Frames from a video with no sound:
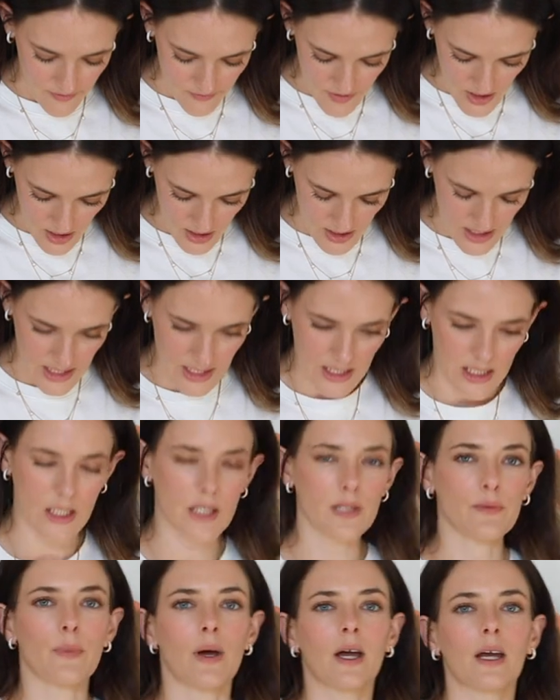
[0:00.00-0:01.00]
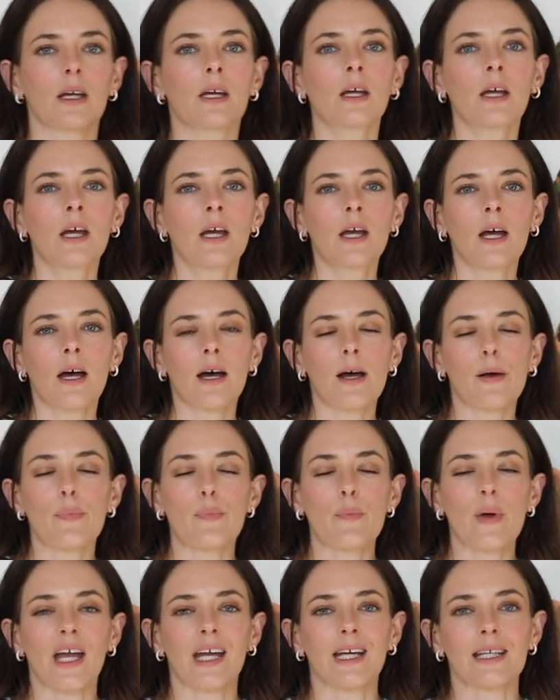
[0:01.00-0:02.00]
I tucked it into my
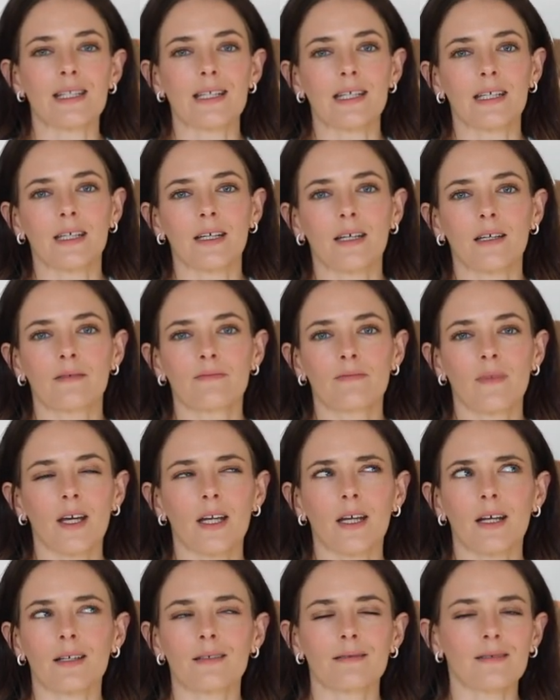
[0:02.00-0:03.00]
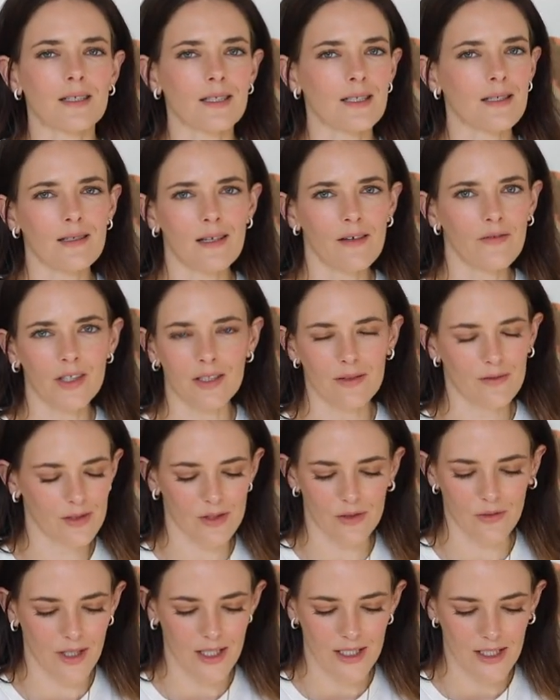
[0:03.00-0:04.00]
pants here and I just love it, it
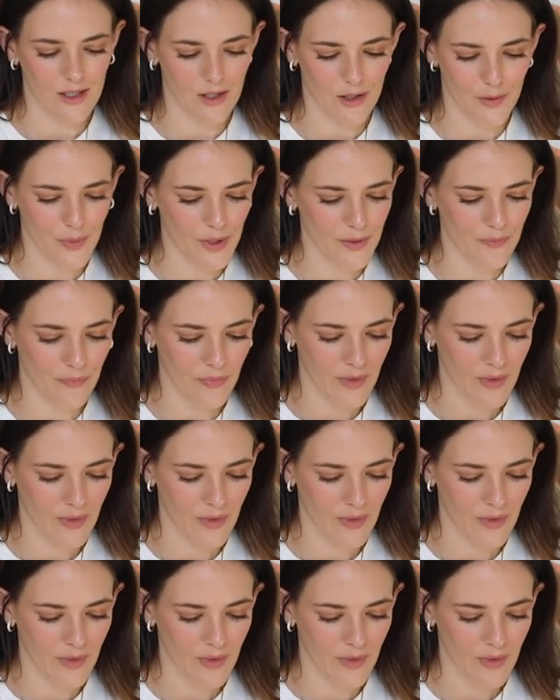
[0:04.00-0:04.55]
was a great tuck.